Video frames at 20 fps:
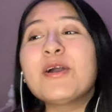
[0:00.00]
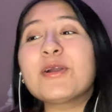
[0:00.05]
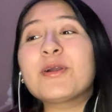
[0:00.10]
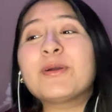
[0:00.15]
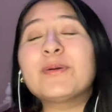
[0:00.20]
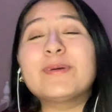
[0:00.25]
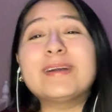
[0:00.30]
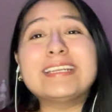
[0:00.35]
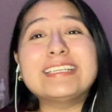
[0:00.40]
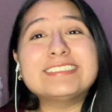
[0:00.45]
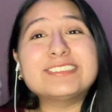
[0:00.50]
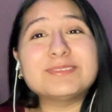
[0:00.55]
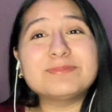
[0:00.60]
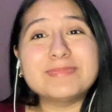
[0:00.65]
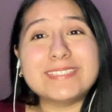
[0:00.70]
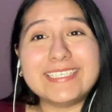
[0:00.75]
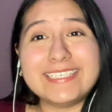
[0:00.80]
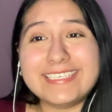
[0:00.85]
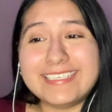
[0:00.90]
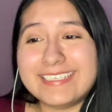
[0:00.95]
Quinn is
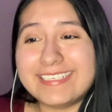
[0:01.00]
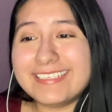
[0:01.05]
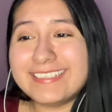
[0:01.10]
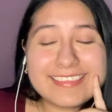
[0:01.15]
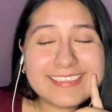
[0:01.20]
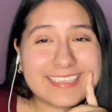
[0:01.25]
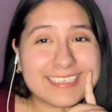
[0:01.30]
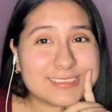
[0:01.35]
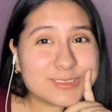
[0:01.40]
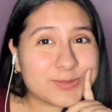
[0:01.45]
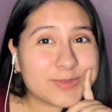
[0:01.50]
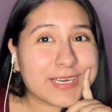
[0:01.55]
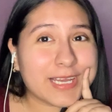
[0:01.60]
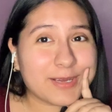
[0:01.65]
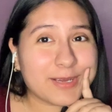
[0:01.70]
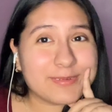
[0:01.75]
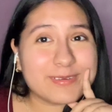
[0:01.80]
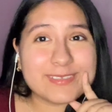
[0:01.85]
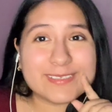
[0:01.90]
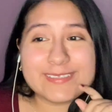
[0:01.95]
me. That's what
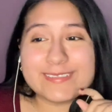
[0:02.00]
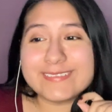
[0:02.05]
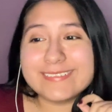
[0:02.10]
I would do.